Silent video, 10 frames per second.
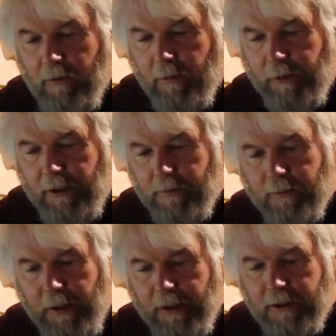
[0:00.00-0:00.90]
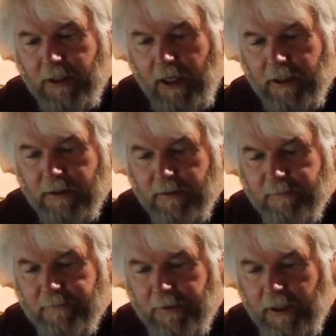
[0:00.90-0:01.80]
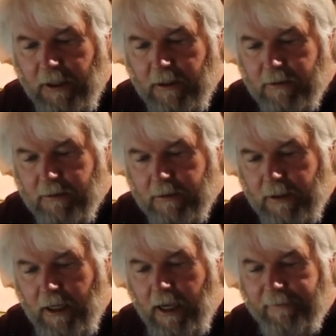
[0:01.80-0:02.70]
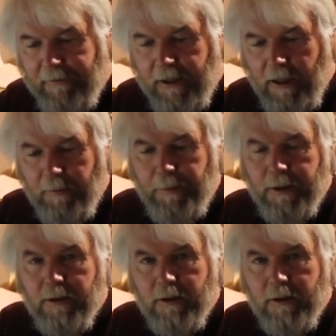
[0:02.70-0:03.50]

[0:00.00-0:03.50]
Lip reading: will be about the size of a half a cup.